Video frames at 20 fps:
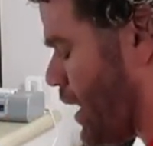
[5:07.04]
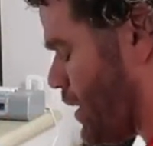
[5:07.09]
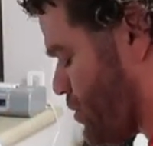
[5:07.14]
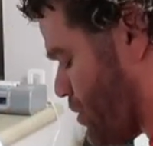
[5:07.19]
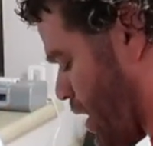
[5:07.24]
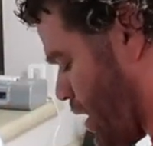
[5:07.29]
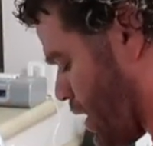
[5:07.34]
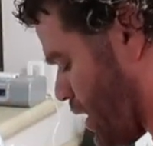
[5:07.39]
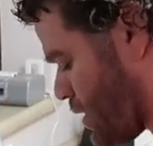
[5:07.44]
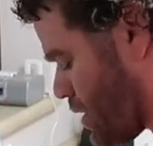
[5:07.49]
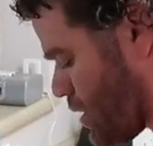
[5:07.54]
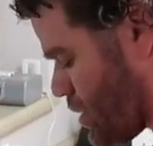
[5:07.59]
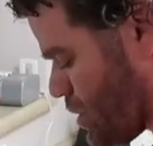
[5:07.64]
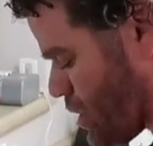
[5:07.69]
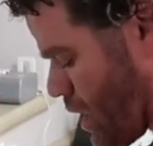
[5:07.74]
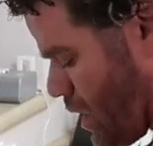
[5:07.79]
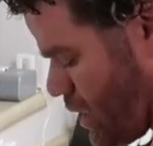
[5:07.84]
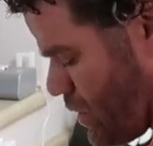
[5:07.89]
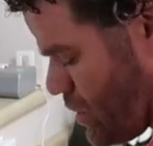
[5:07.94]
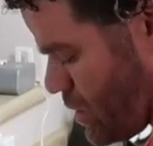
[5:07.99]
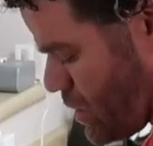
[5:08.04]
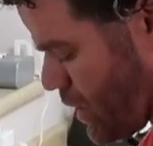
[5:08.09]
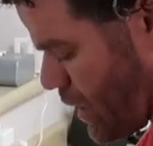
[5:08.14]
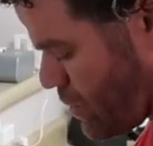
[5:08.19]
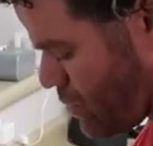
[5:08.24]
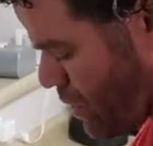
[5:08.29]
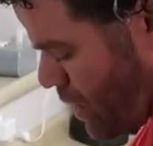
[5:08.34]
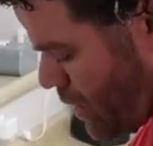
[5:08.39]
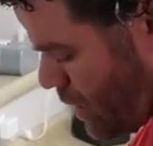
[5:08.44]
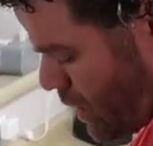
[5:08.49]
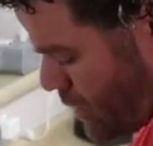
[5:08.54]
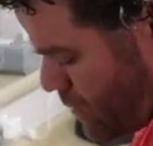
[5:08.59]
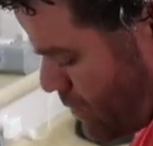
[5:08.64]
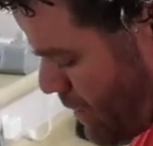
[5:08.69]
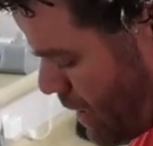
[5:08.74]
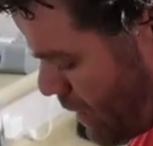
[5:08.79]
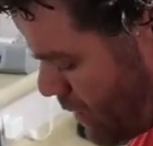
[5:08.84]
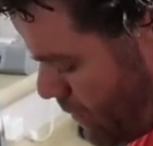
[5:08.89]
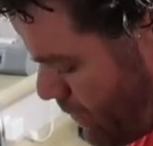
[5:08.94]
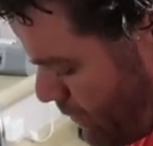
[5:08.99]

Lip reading: I try not to judge, and I try not to make